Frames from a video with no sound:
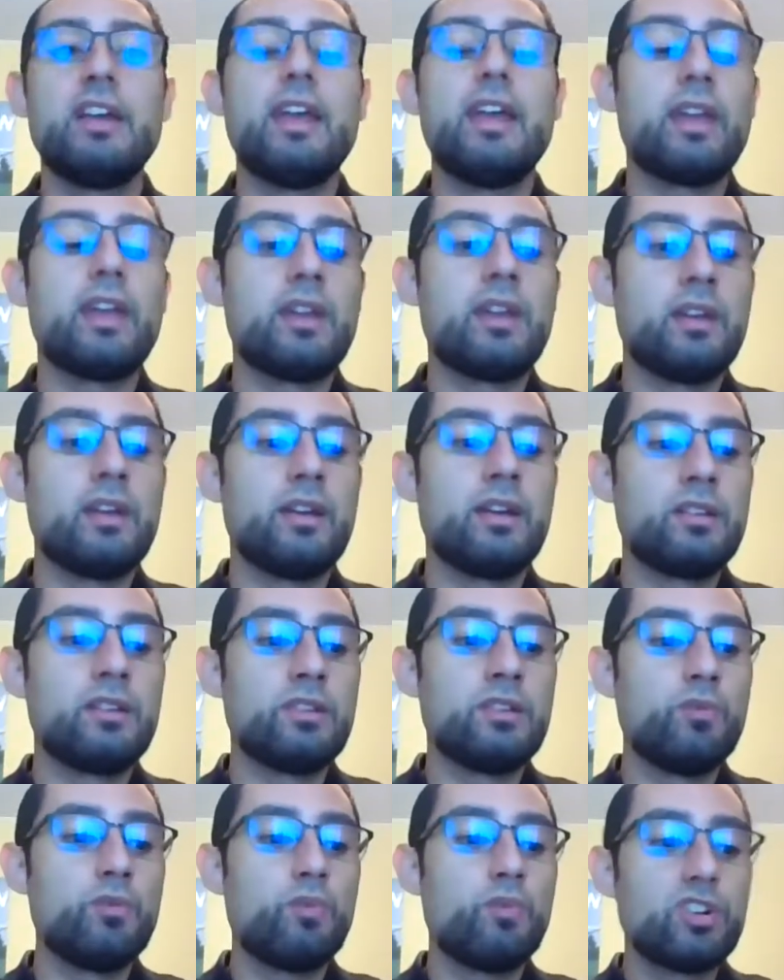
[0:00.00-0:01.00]

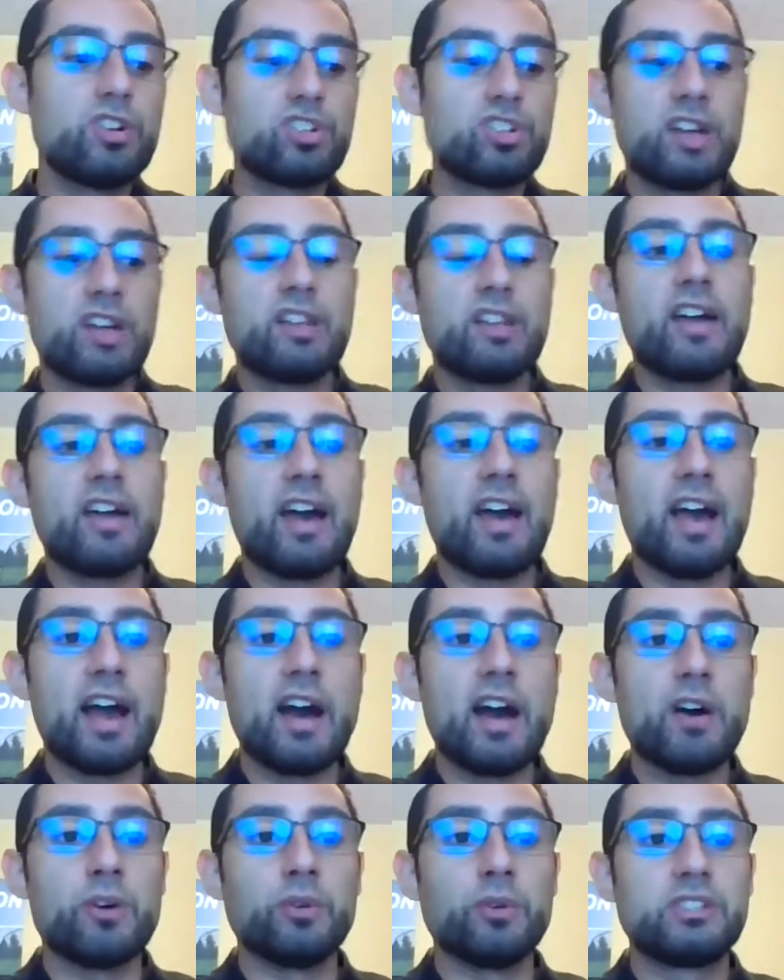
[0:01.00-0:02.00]
and you rush out of that
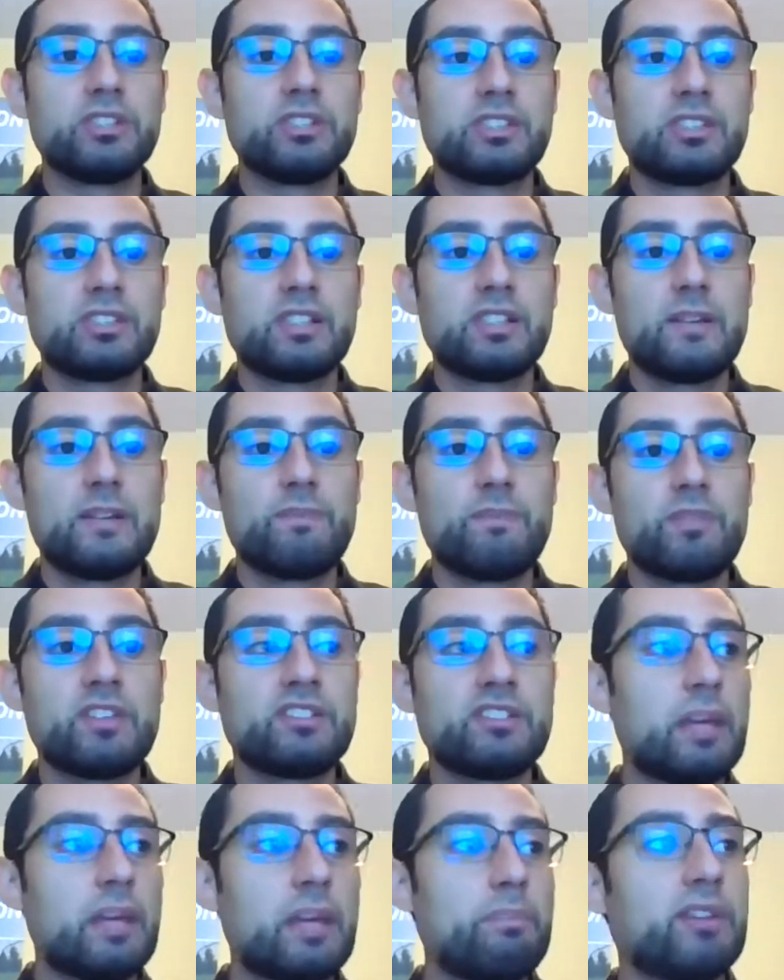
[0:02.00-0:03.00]
house,
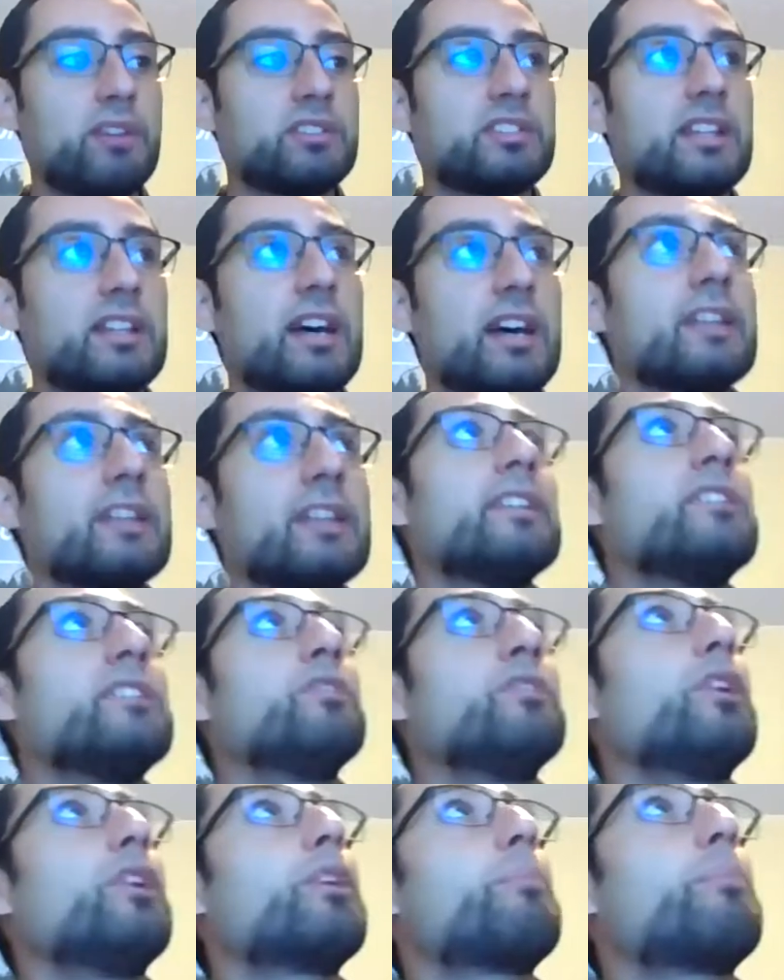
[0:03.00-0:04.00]
step outside, and then
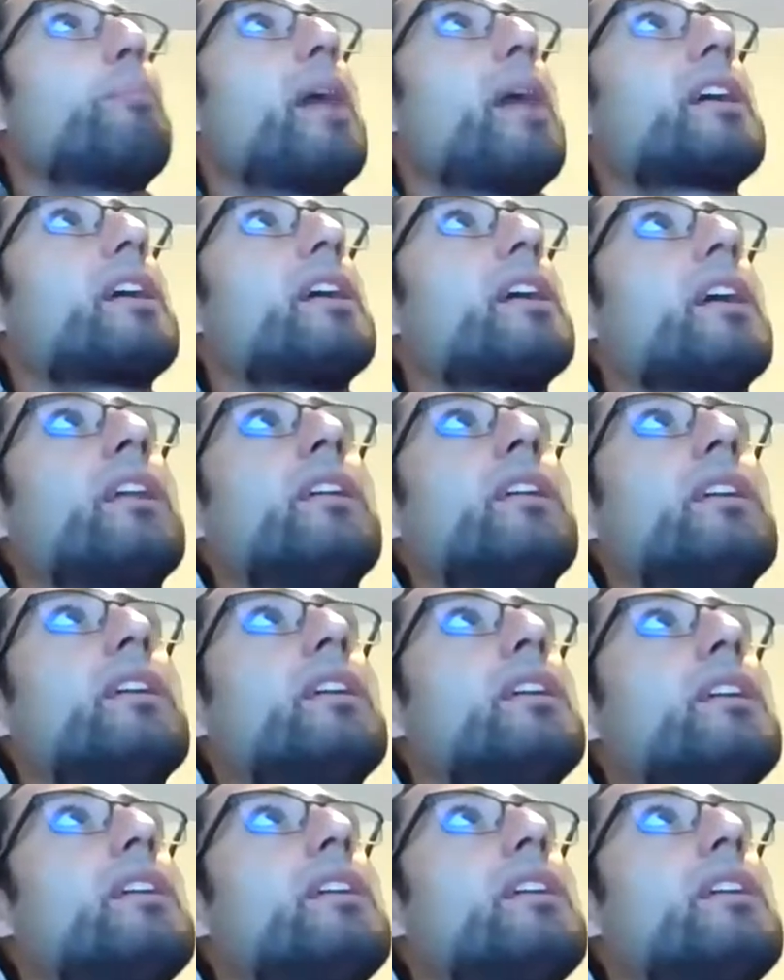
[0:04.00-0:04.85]
you look back at it,